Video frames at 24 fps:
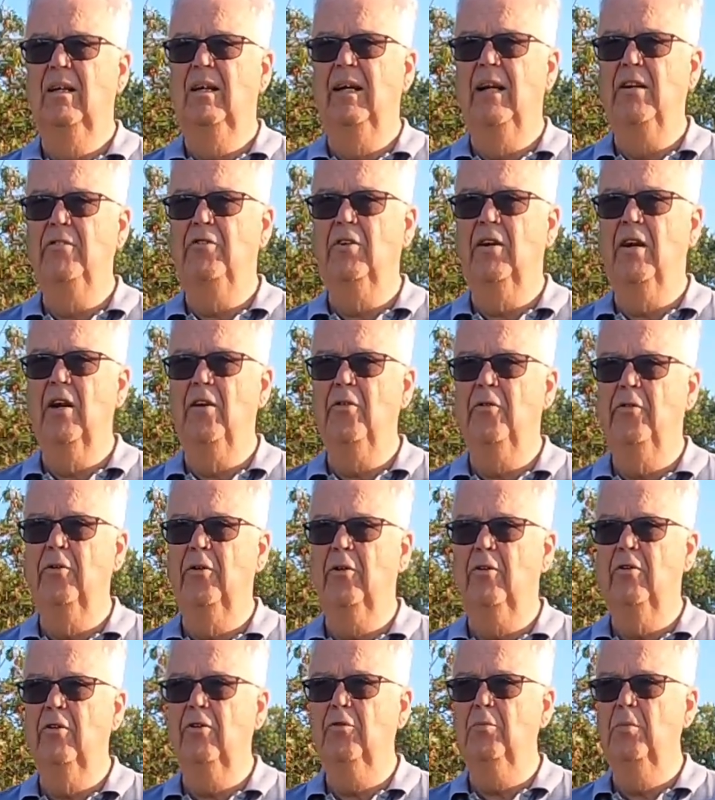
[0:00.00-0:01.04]
As you go
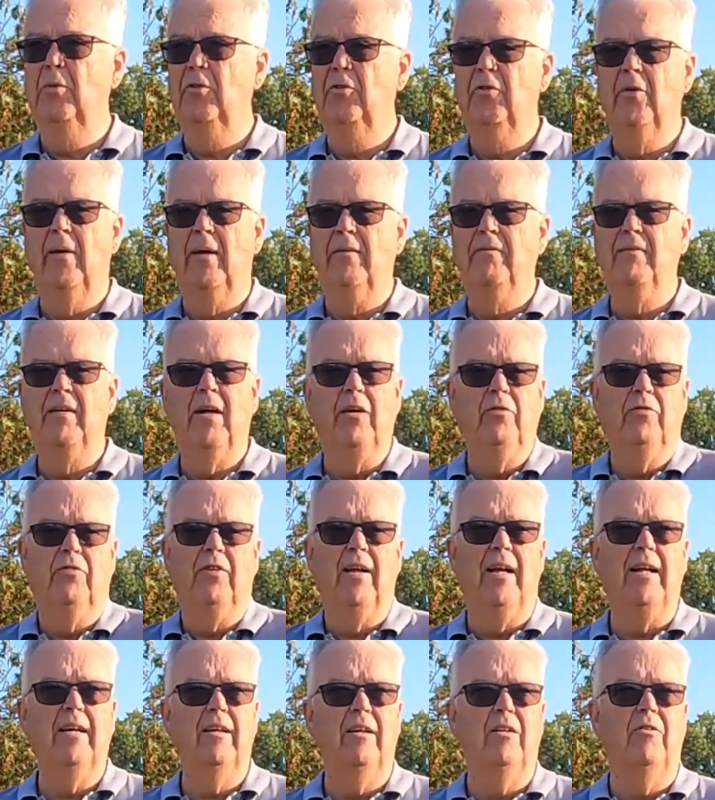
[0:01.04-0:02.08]
through Christmas, you have no
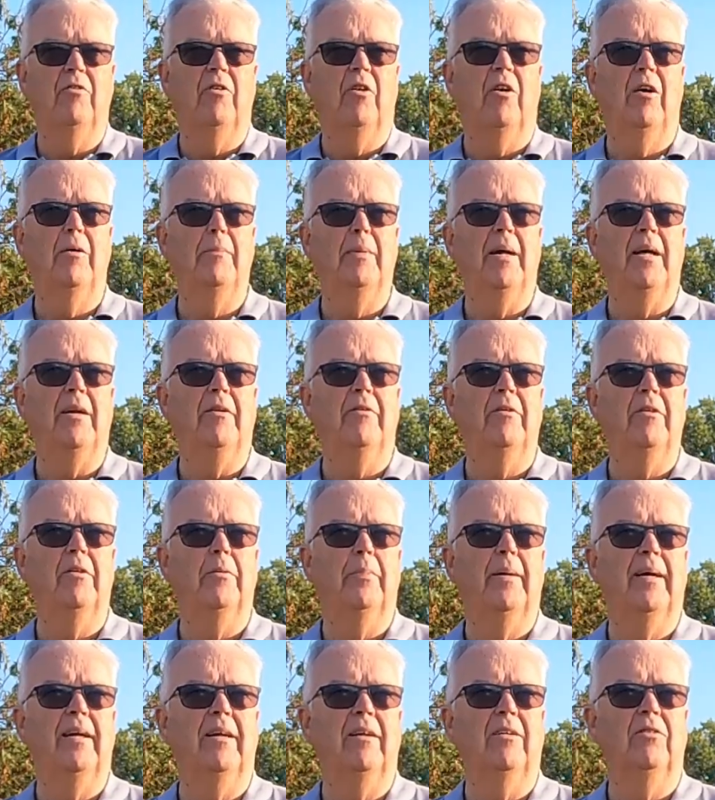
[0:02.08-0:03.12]
standing dry matter in the
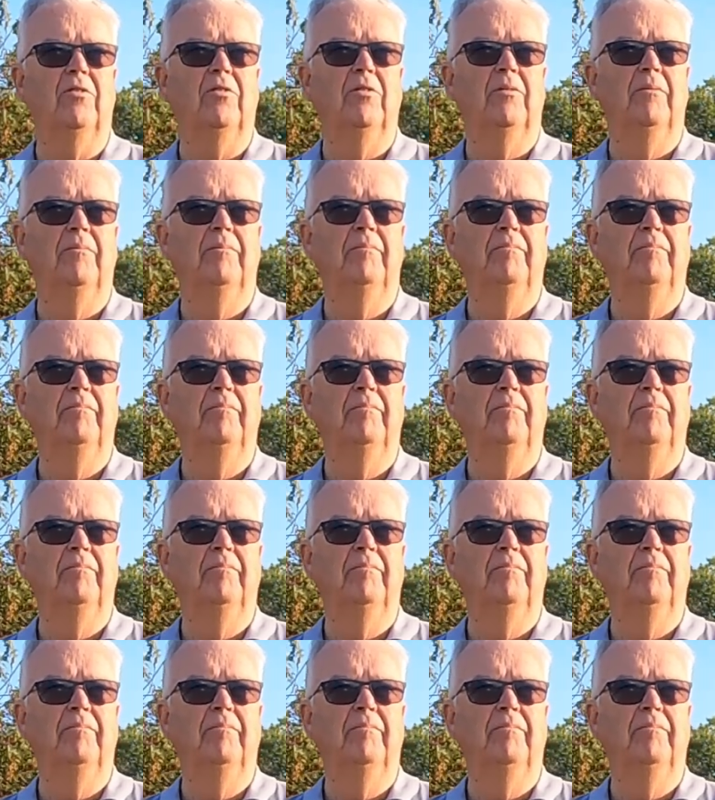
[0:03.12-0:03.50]
paddocks.